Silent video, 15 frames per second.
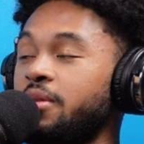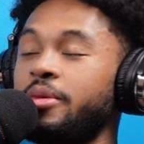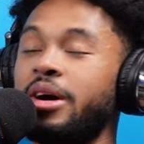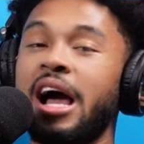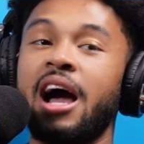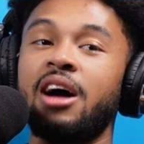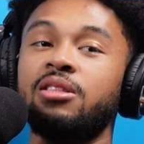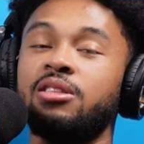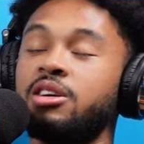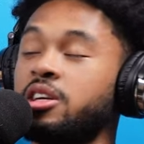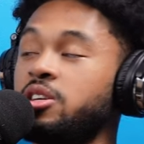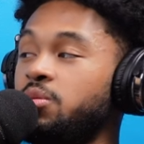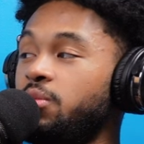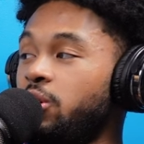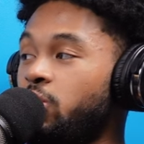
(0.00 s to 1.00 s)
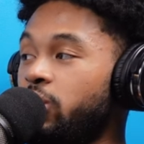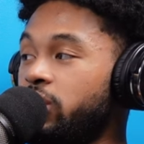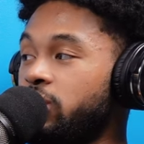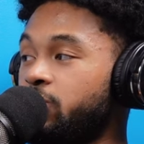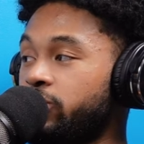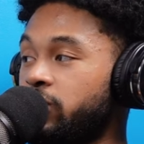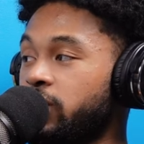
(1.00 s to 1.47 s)
But how yeah. long can you be in
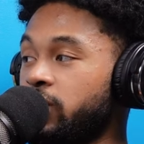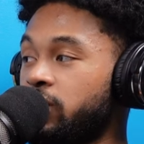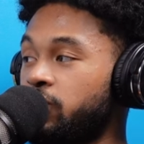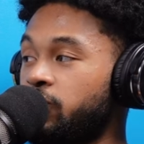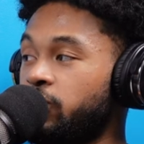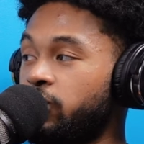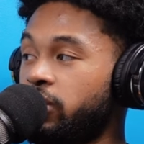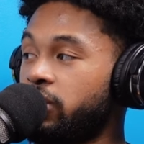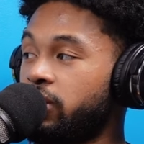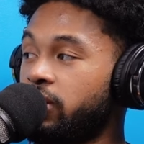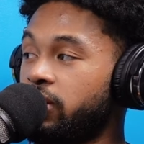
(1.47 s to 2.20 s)
witness protection for?